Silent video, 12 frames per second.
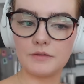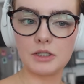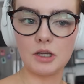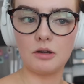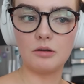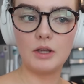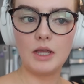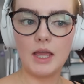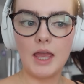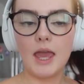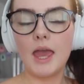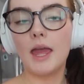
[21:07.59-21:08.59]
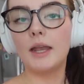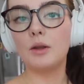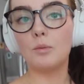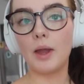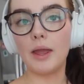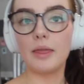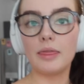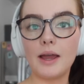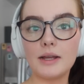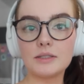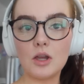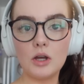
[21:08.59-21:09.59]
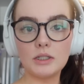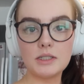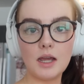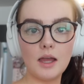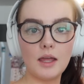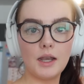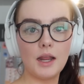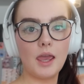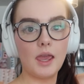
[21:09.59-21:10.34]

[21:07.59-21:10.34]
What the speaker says: So anyway, that's all done,